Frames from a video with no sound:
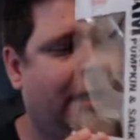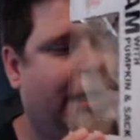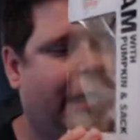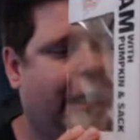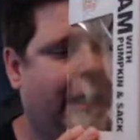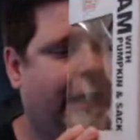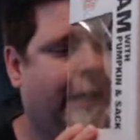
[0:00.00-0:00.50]

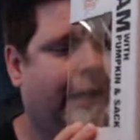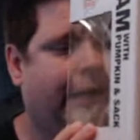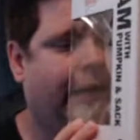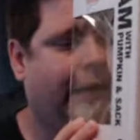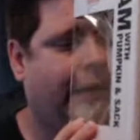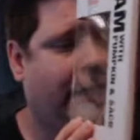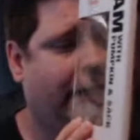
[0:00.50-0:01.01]
and
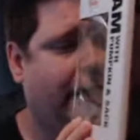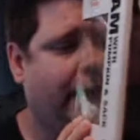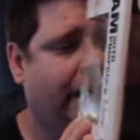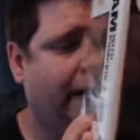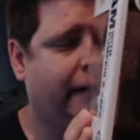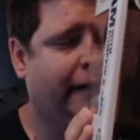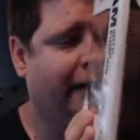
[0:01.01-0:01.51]

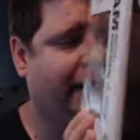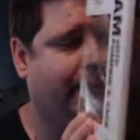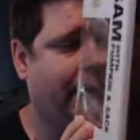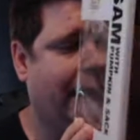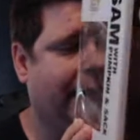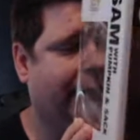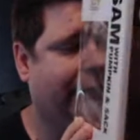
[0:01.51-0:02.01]
his
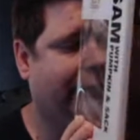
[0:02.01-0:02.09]
bag of